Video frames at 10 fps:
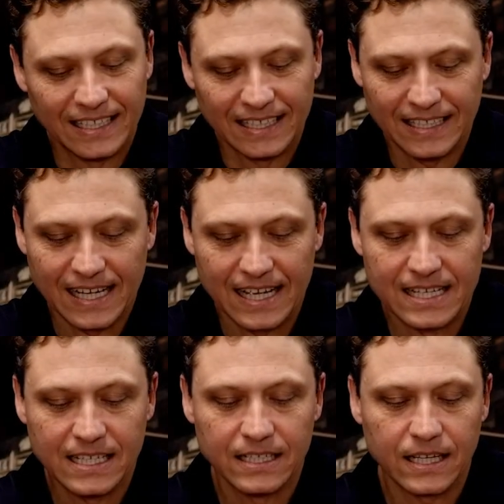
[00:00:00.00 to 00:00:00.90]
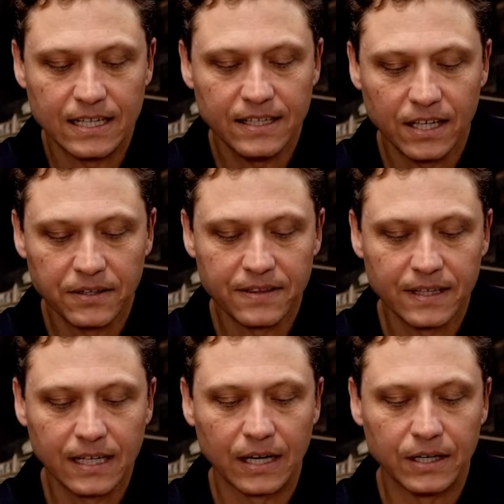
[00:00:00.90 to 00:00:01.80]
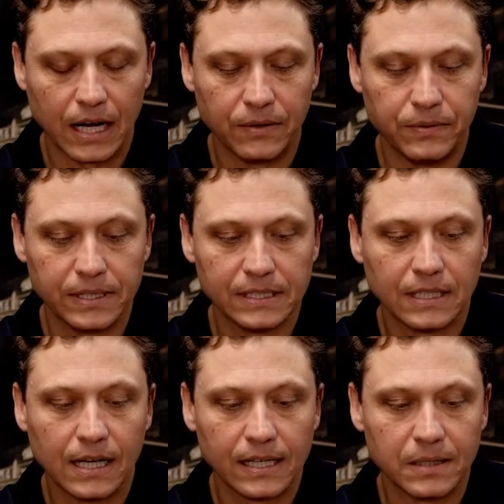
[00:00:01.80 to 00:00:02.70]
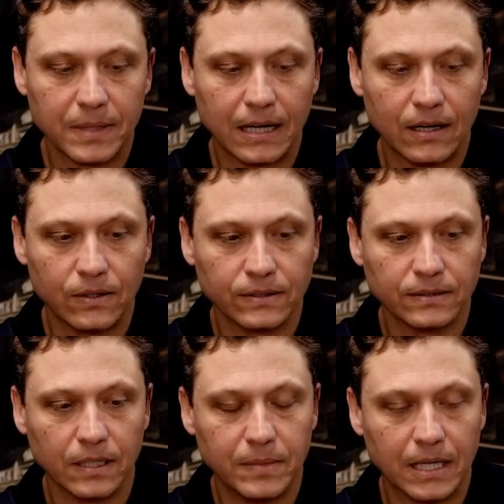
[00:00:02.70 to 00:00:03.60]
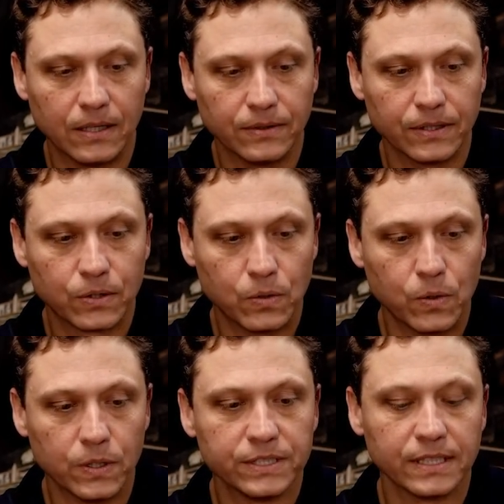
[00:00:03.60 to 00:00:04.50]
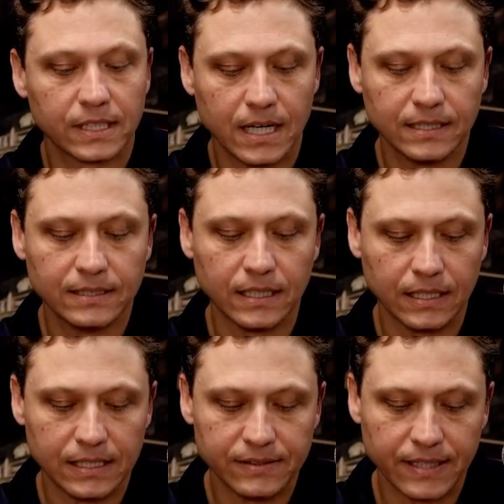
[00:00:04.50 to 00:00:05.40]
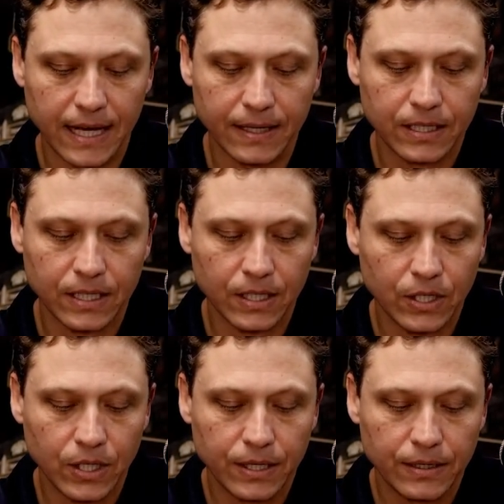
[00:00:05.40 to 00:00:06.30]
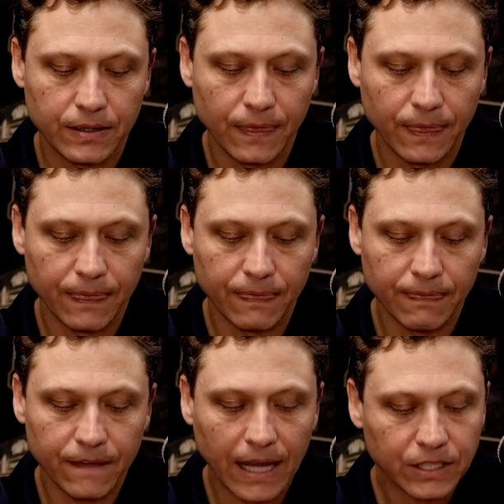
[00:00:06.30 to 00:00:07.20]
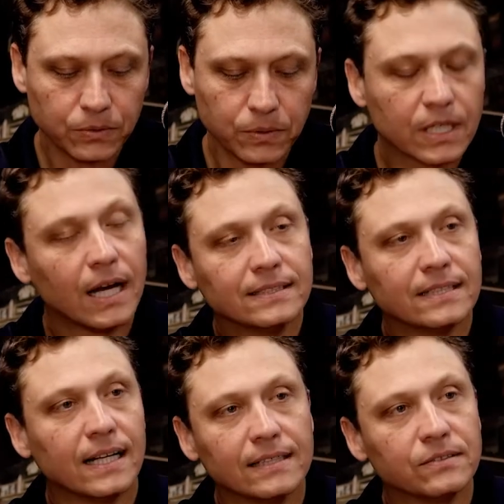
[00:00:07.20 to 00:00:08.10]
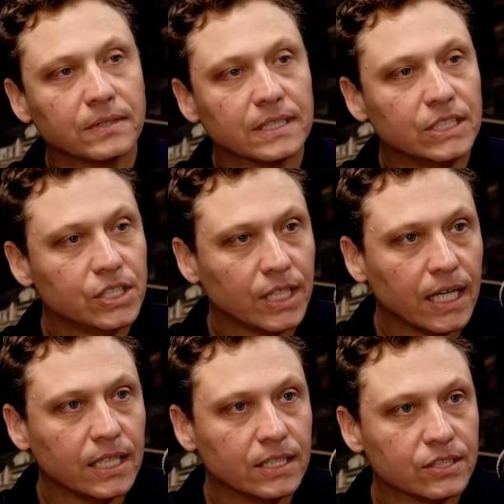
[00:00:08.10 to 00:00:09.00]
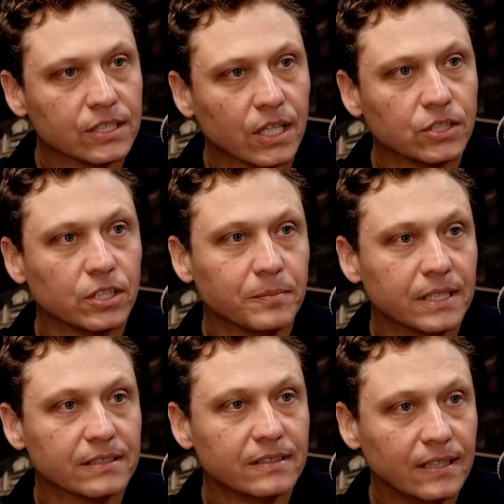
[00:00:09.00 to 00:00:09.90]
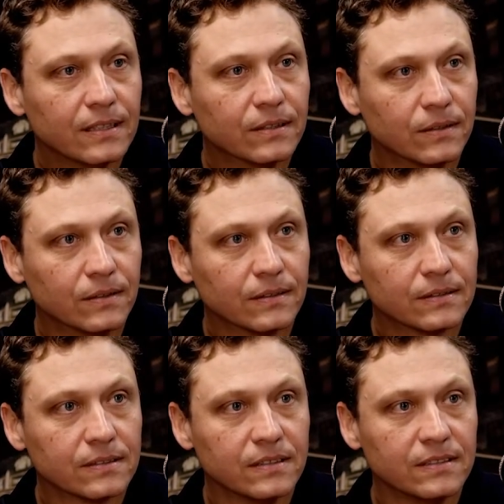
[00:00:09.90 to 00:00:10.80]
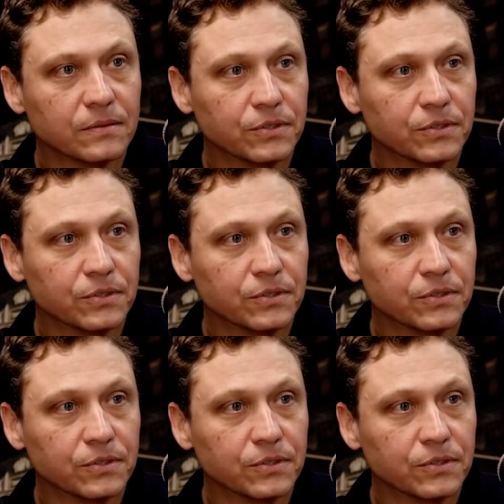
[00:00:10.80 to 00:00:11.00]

Yeah, and then the other thing I really like about the course and the content is that the actual content hasn't really changed a tremendous deal since it was